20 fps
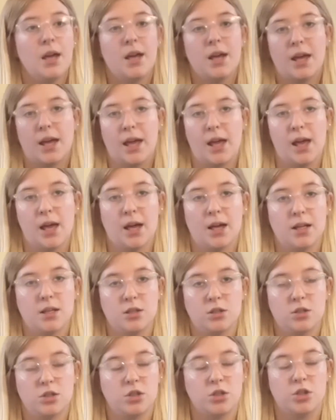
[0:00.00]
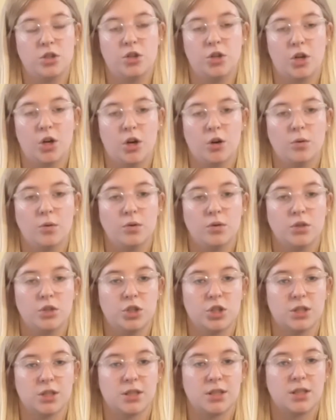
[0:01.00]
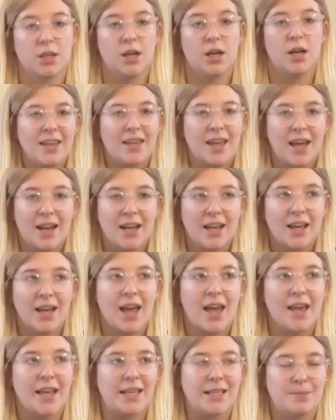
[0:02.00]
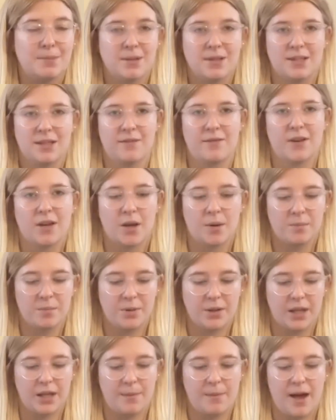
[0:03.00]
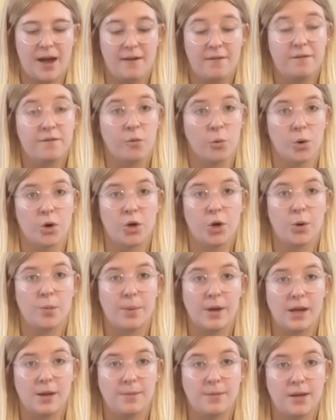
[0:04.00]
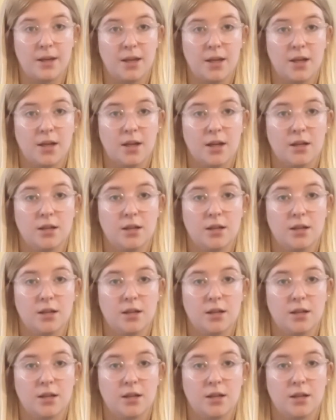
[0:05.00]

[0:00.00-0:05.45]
and, you know, just getting a specific playmat for your baby.